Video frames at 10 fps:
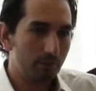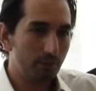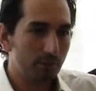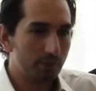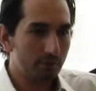
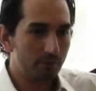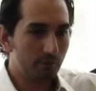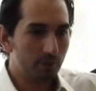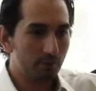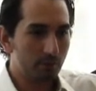experience,
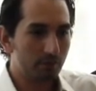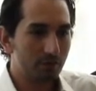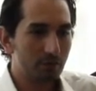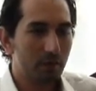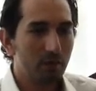but
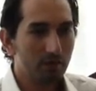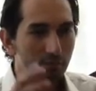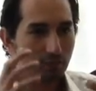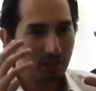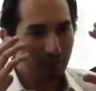just
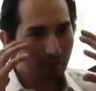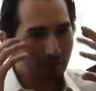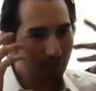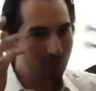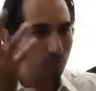being
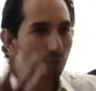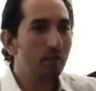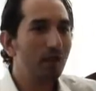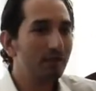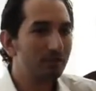able to
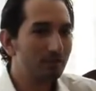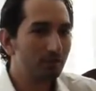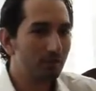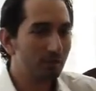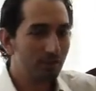visualize
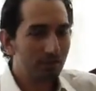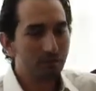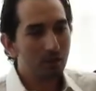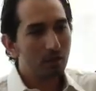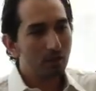what it
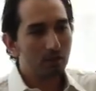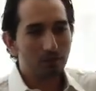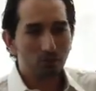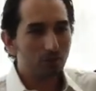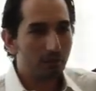is,
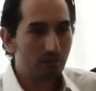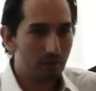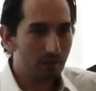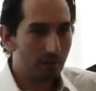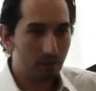that's all you
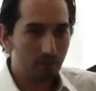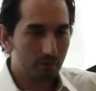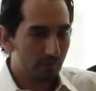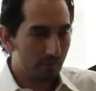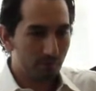need.
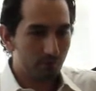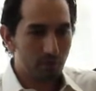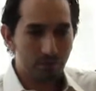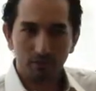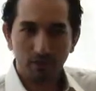And if
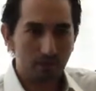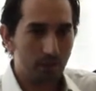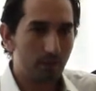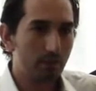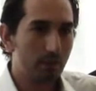you have that,
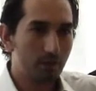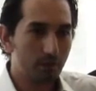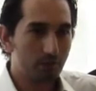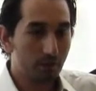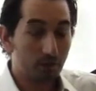anybody
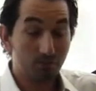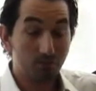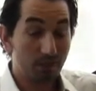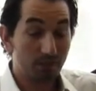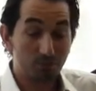can cook
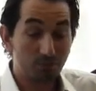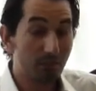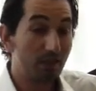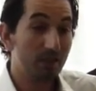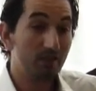and make
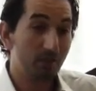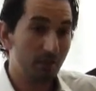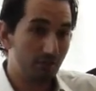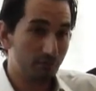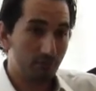really
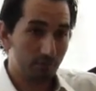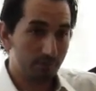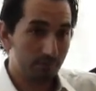great food.